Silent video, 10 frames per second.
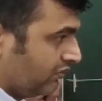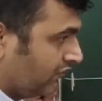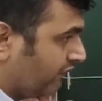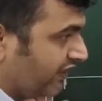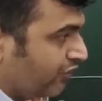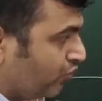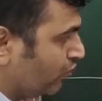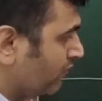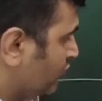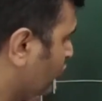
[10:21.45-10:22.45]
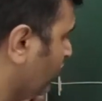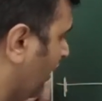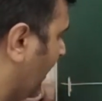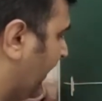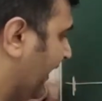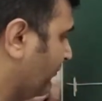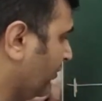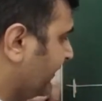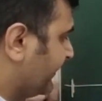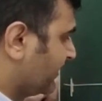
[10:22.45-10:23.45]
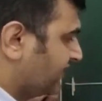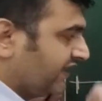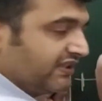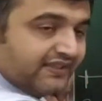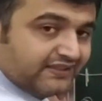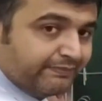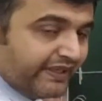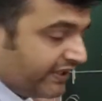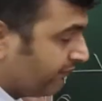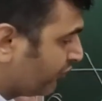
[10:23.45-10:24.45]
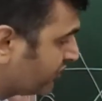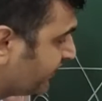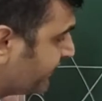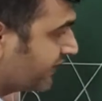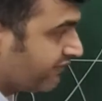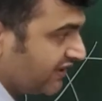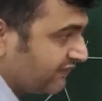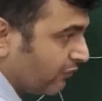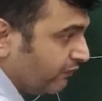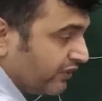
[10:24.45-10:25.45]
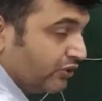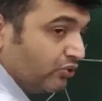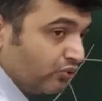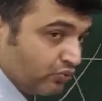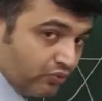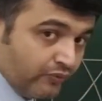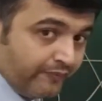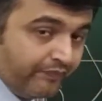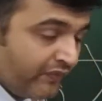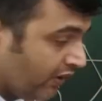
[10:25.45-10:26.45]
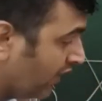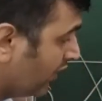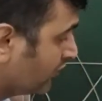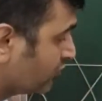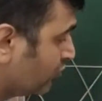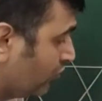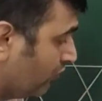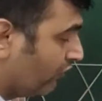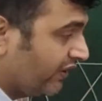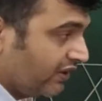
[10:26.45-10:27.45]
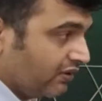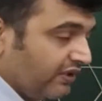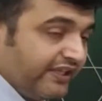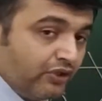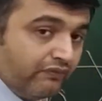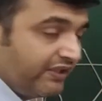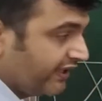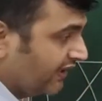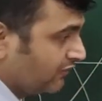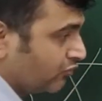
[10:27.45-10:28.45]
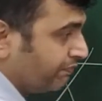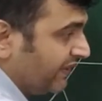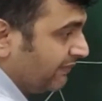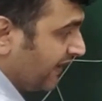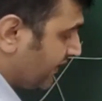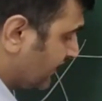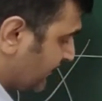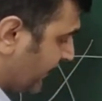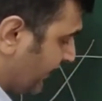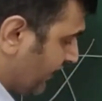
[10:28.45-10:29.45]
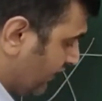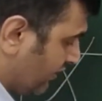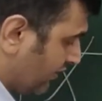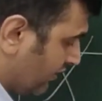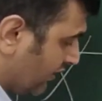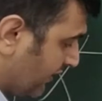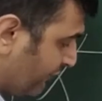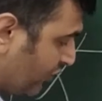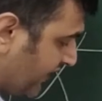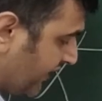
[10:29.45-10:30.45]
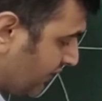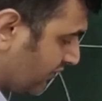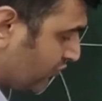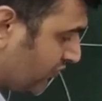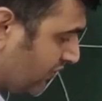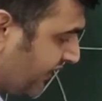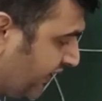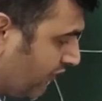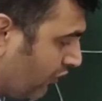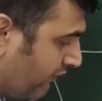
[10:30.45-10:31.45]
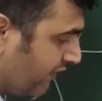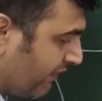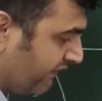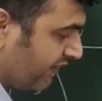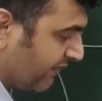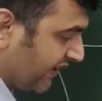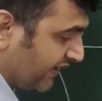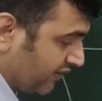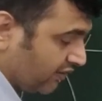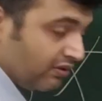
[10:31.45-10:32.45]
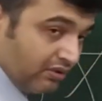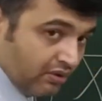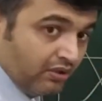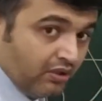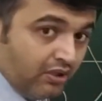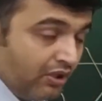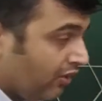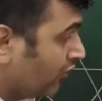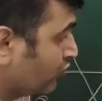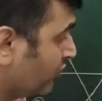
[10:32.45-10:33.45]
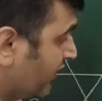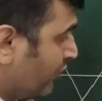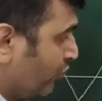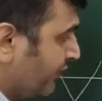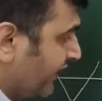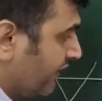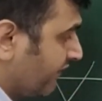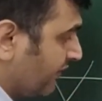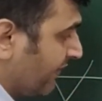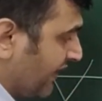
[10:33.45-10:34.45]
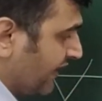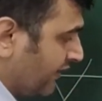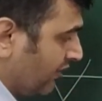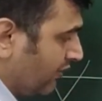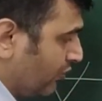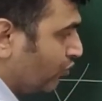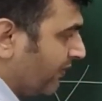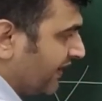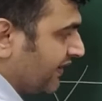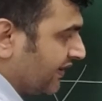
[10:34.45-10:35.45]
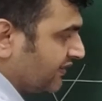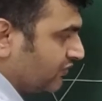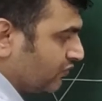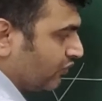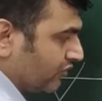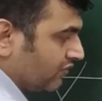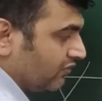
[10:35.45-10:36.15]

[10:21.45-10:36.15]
1, 2. So I am not interested in this part because interval is from 1 to 2. So what length you will take? So b minus a upon n. So length will be 1 by n. So here don't take 1 by n, 2 by n and so on.